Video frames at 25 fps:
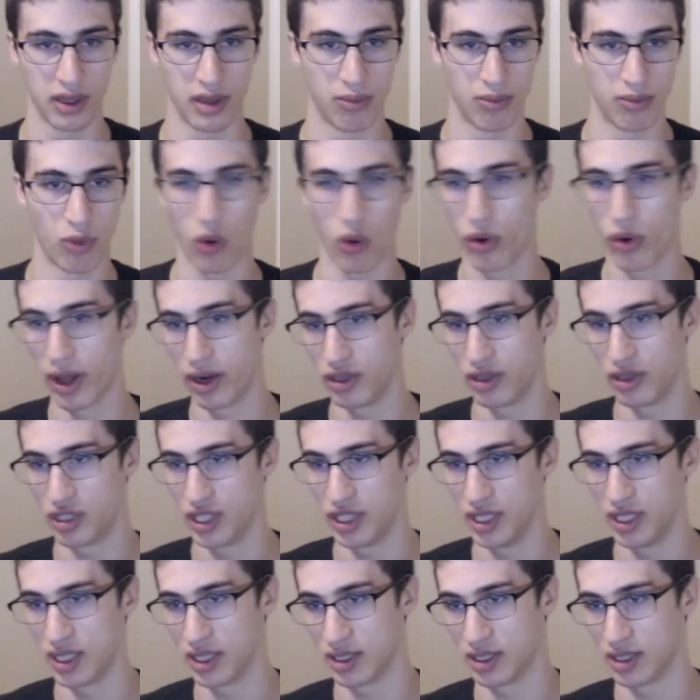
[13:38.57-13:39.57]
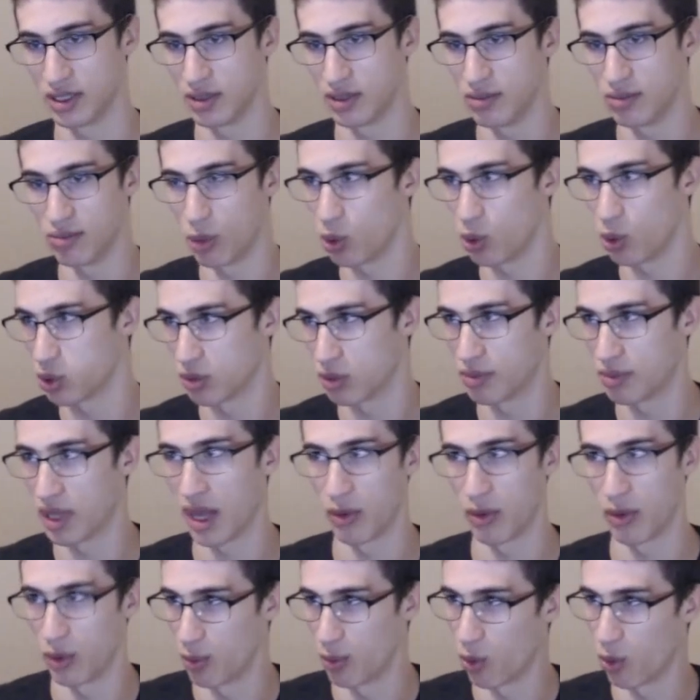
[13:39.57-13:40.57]
More energy doesn't
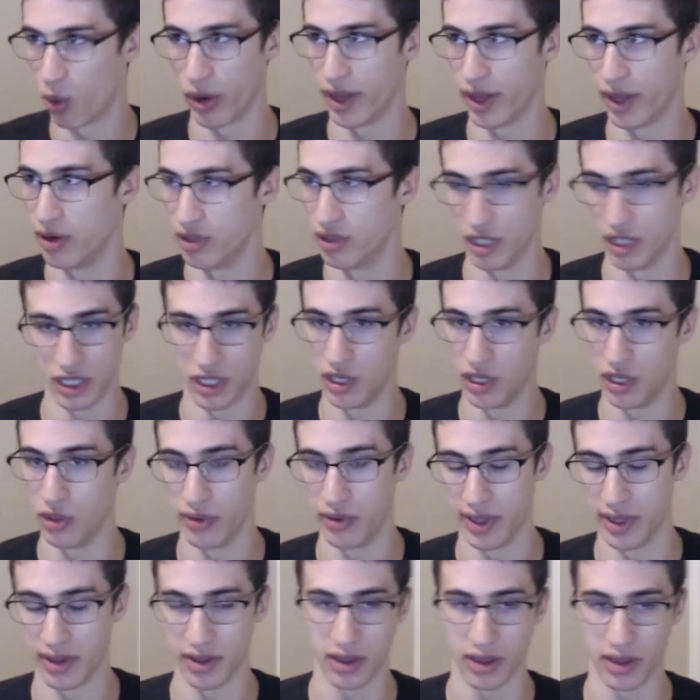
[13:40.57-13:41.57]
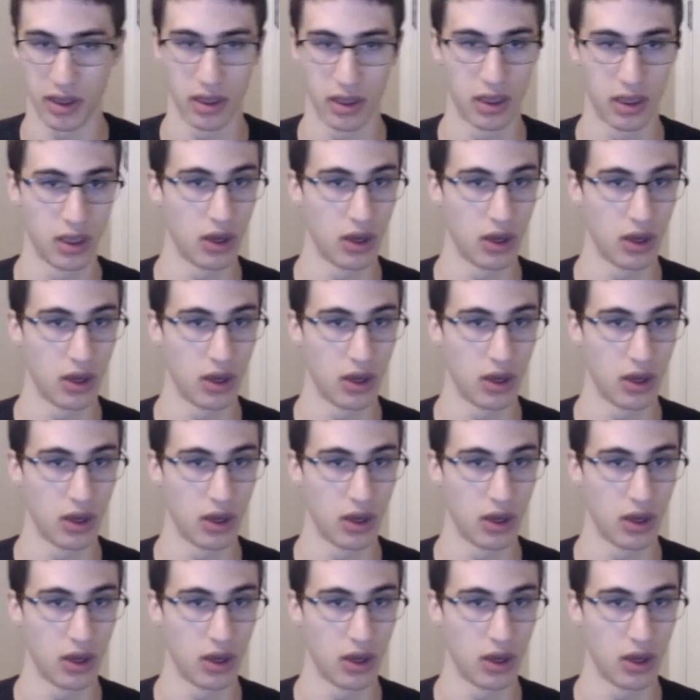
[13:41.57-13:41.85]
multiply with more energy to do anything.